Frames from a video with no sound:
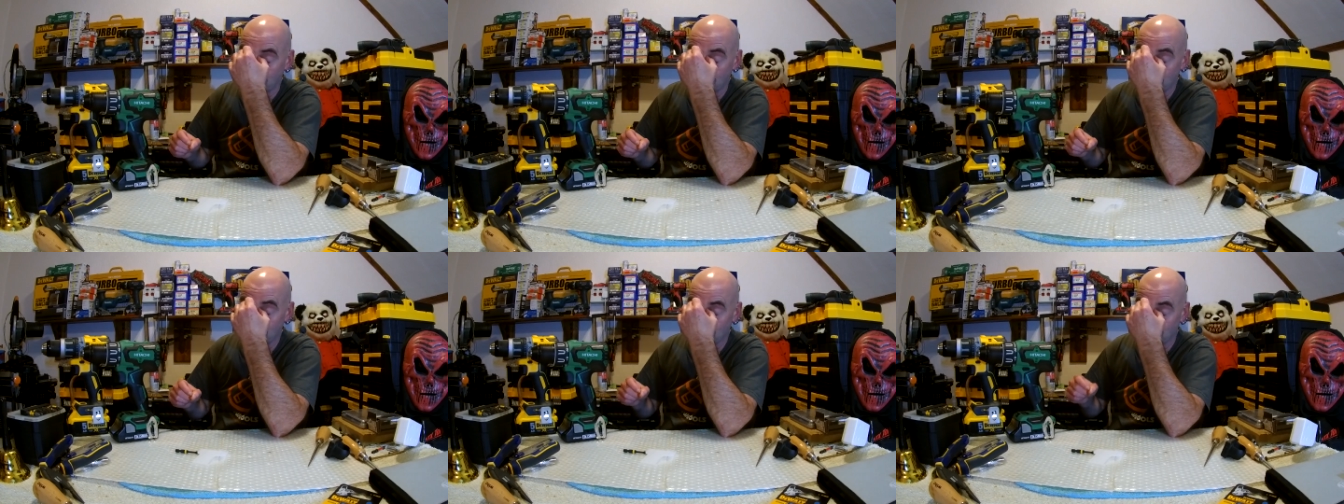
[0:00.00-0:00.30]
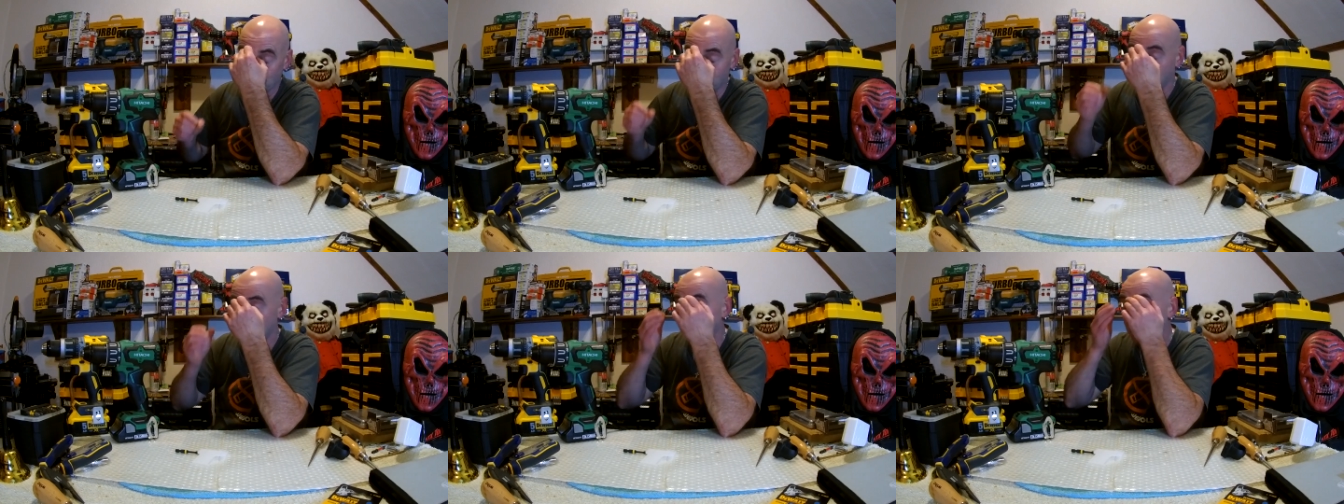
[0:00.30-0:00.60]
and
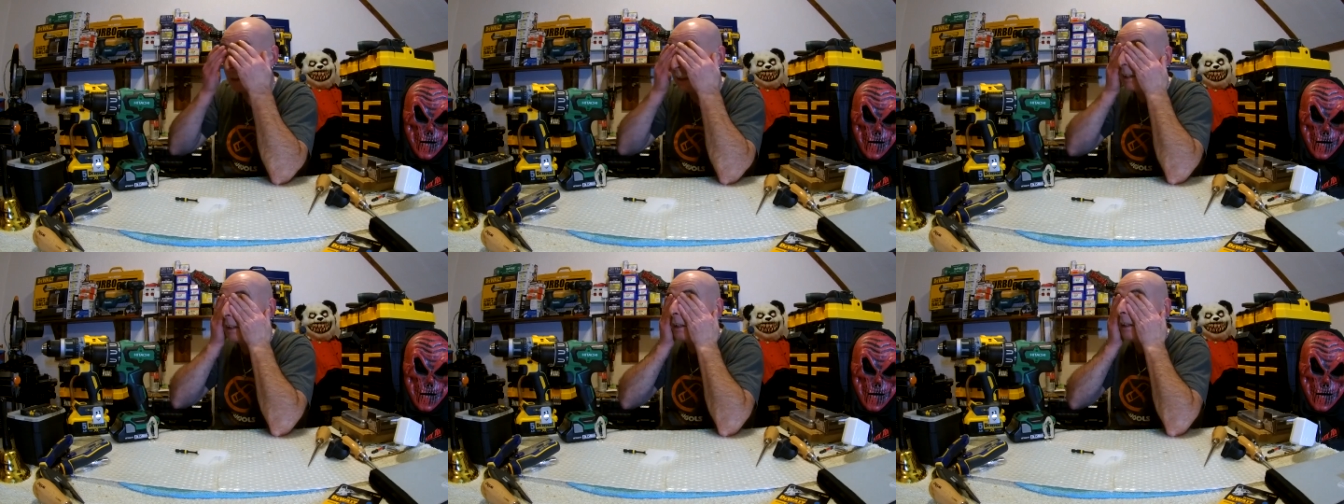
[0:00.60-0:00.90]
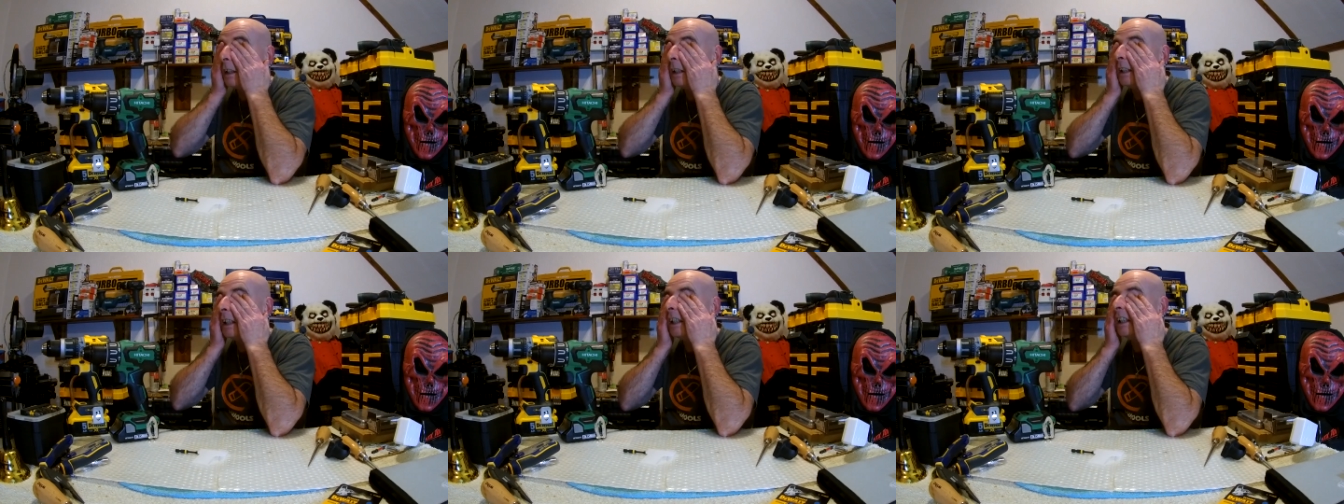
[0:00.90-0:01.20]
that's it.
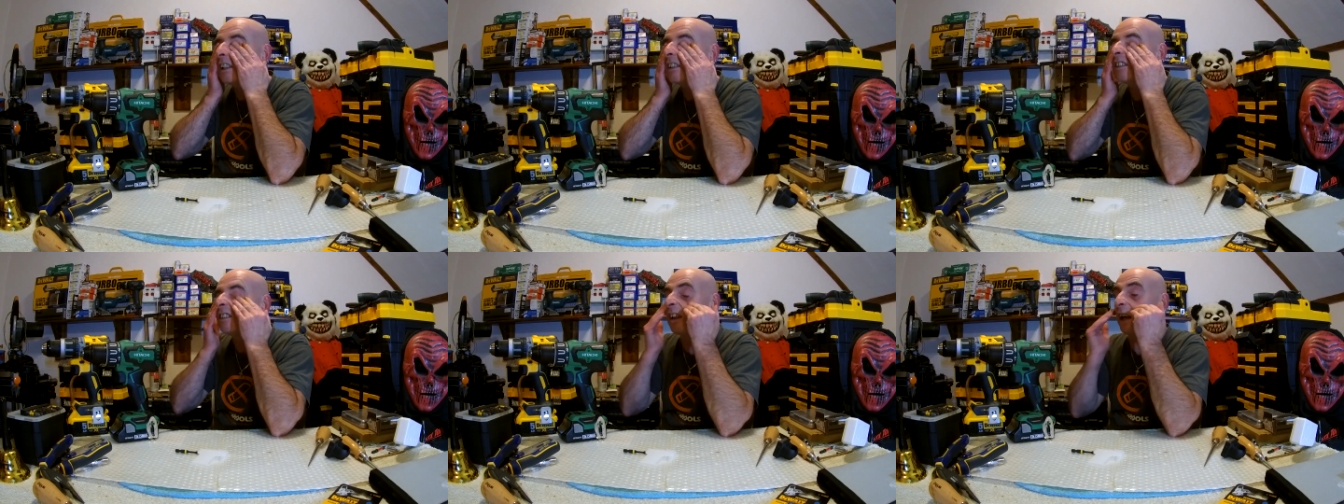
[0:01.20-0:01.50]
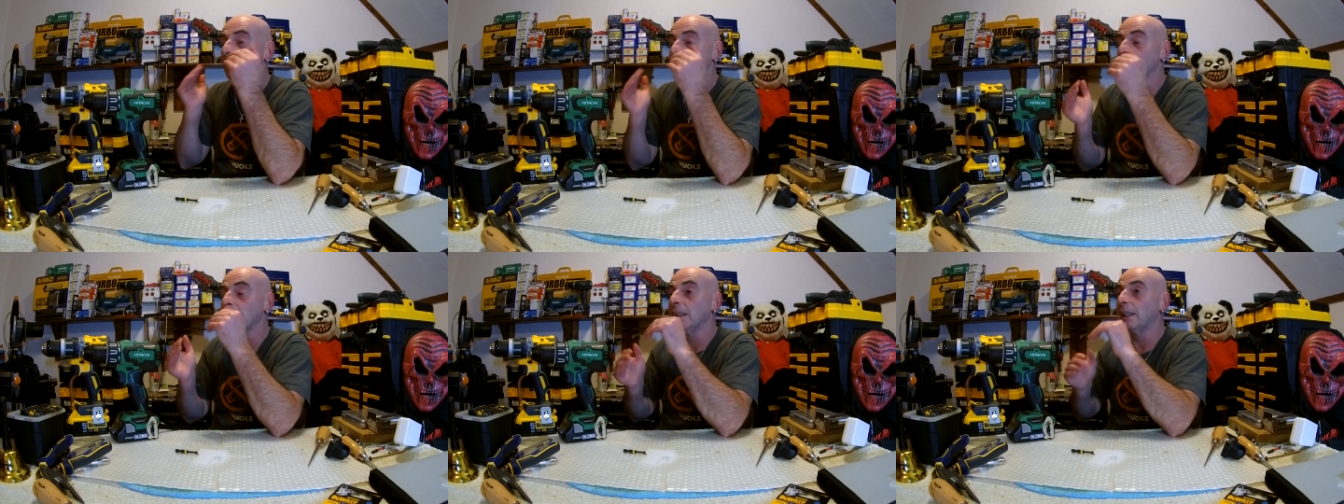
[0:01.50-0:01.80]

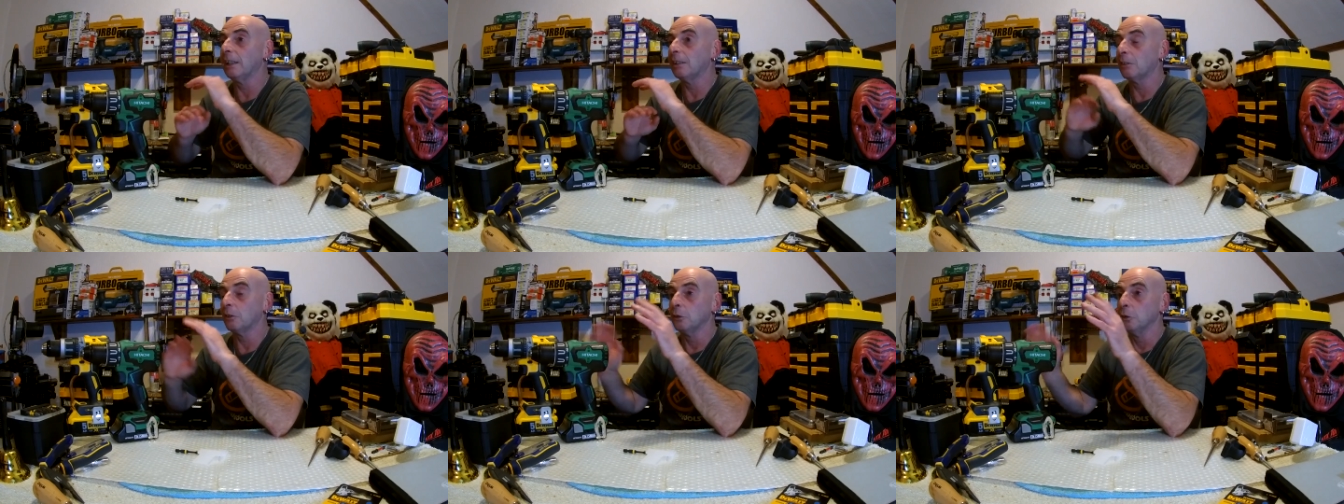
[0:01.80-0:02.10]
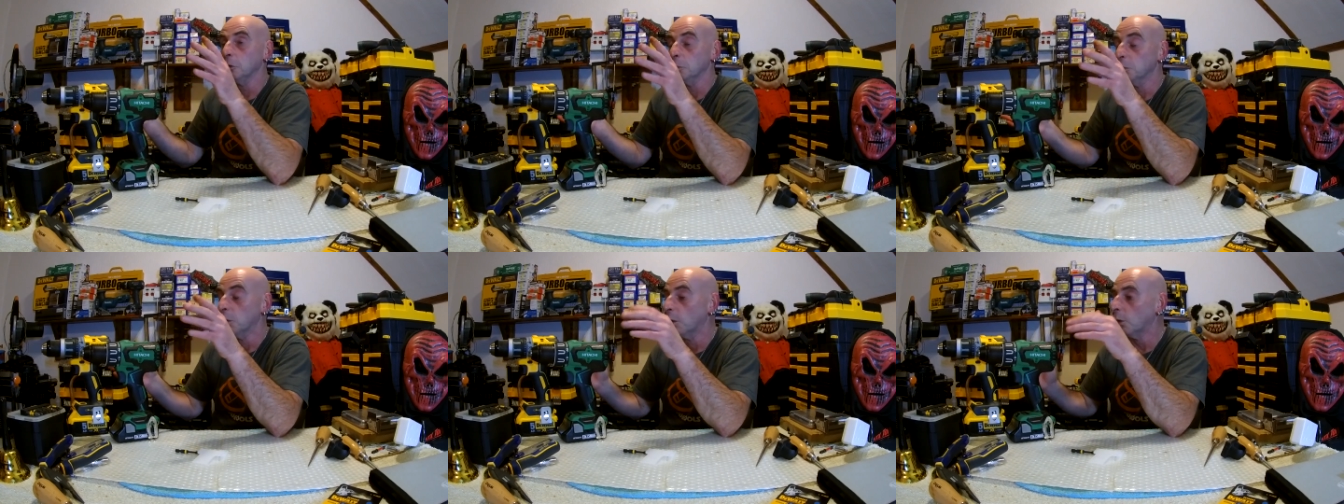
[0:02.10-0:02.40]
I think it's a
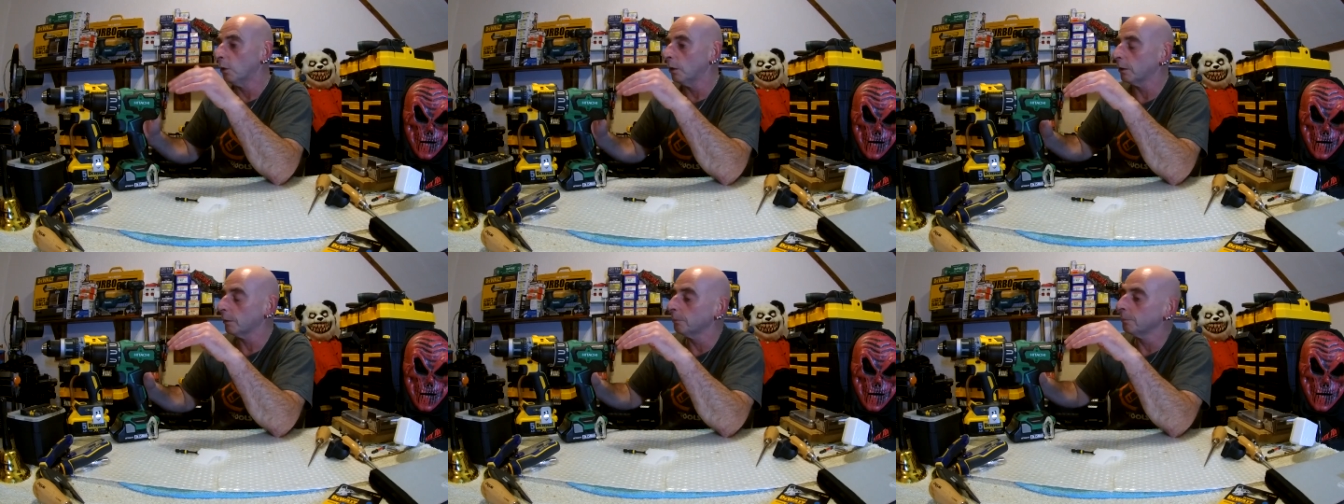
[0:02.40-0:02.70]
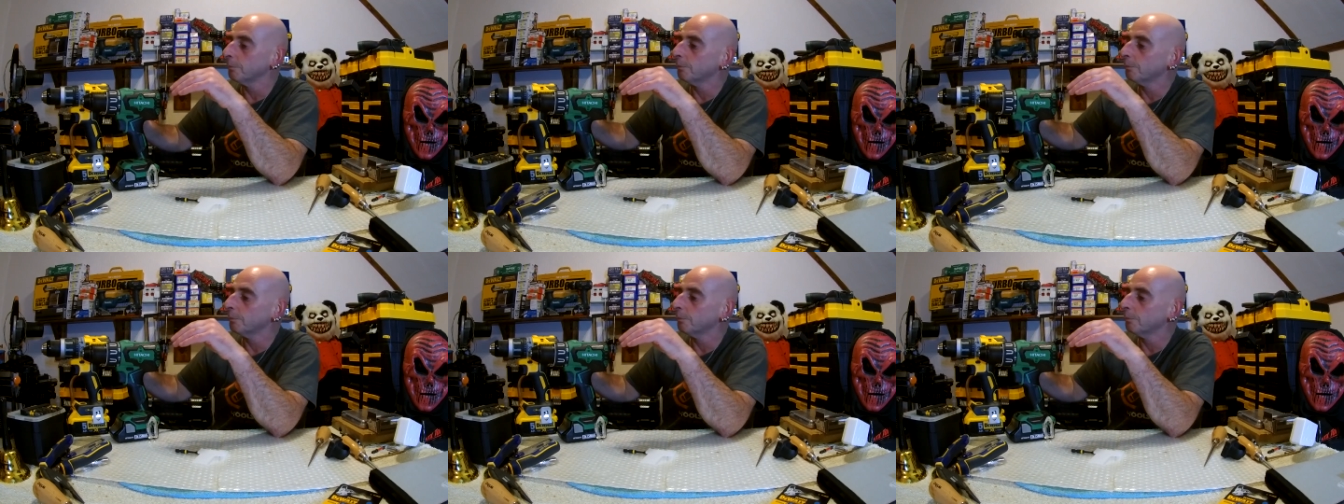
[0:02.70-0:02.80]
new motor.